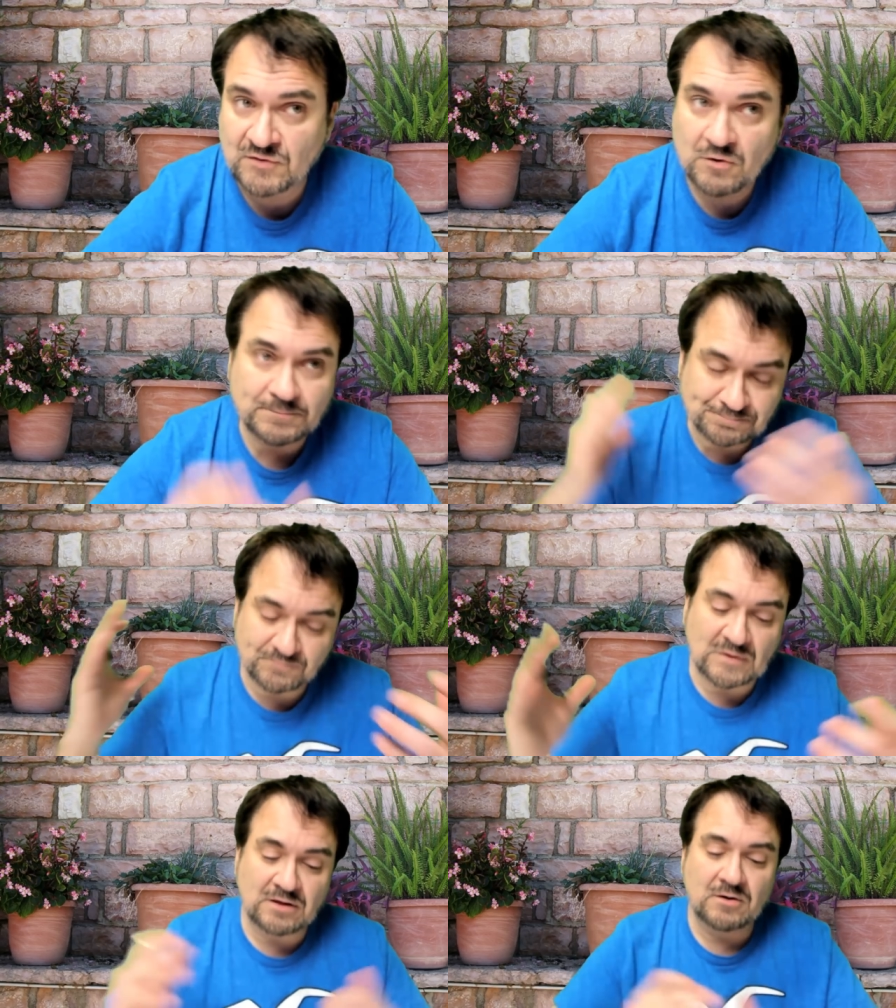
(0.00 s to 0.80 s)
So,
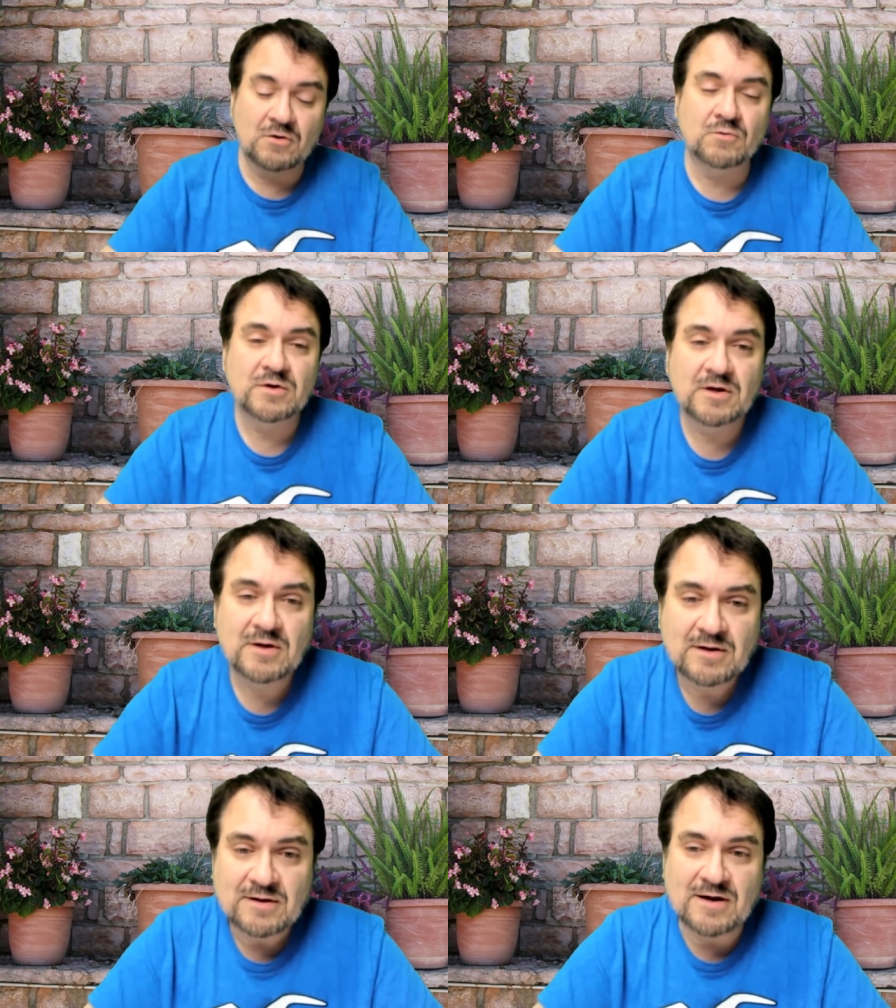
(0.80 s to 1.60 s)
you know,
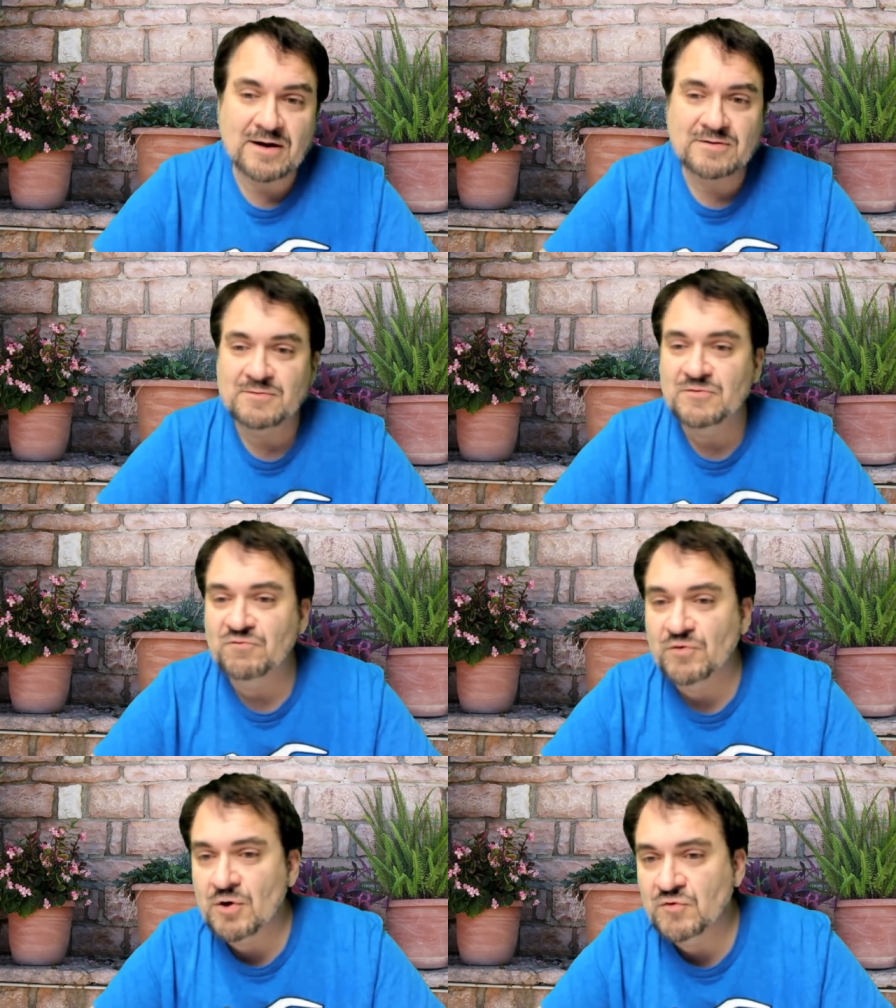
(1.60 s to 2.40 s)
uh, and
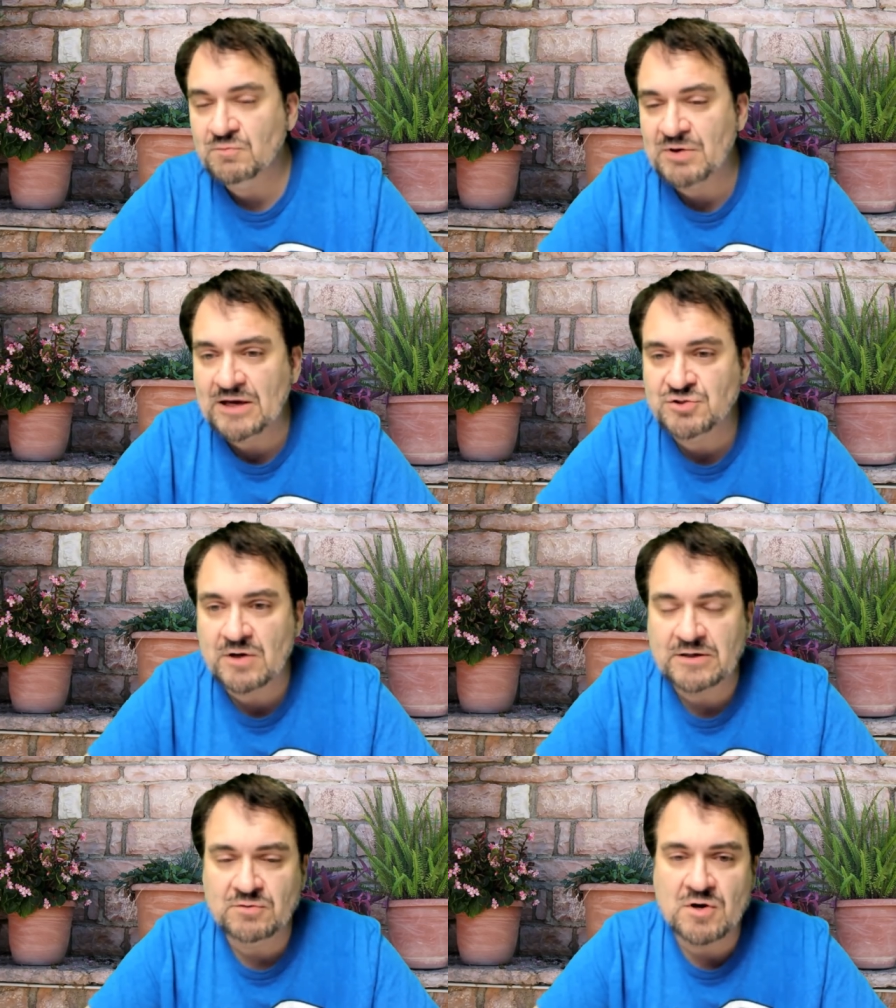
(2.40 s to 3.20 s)
for those in
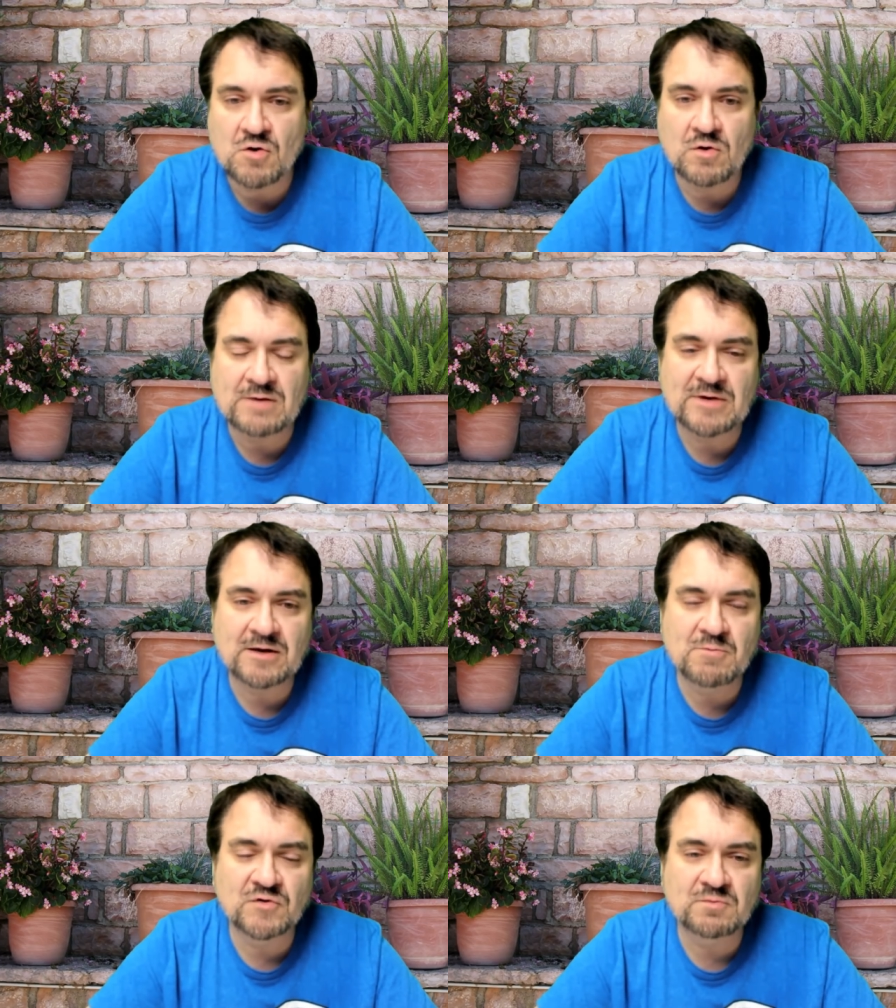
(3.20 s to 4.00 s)
Patreon, you know where I
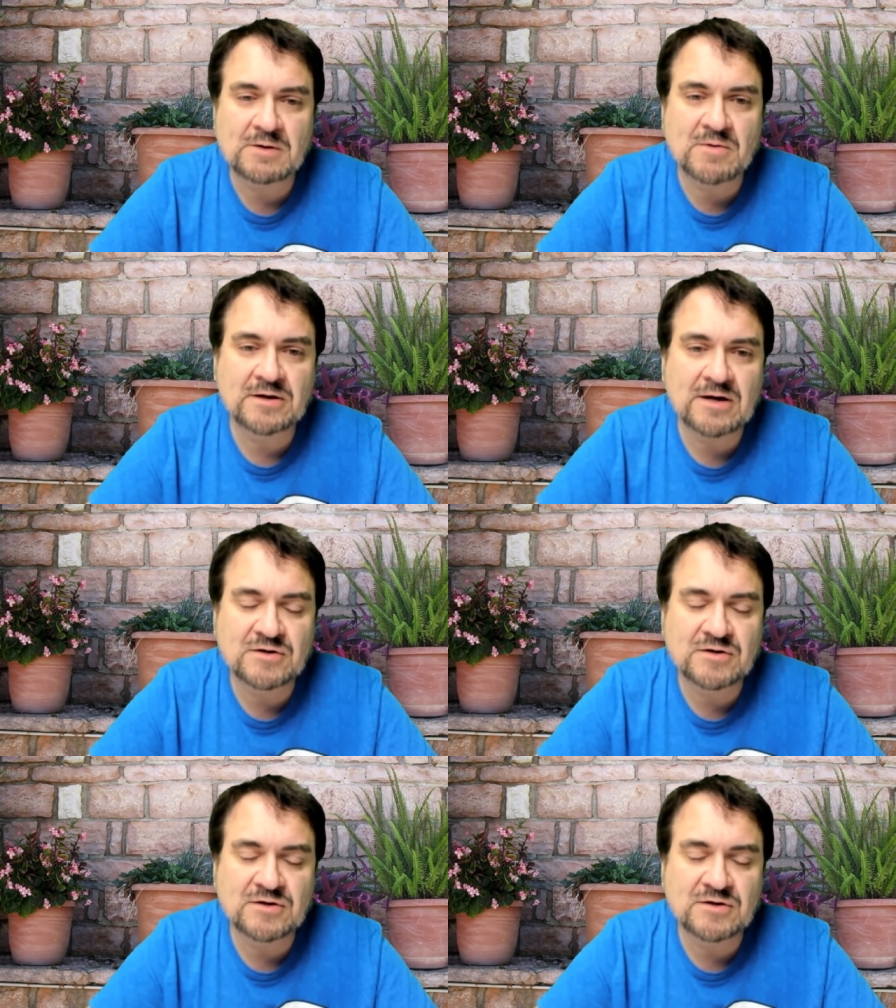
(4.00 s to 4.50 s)
make most of my money.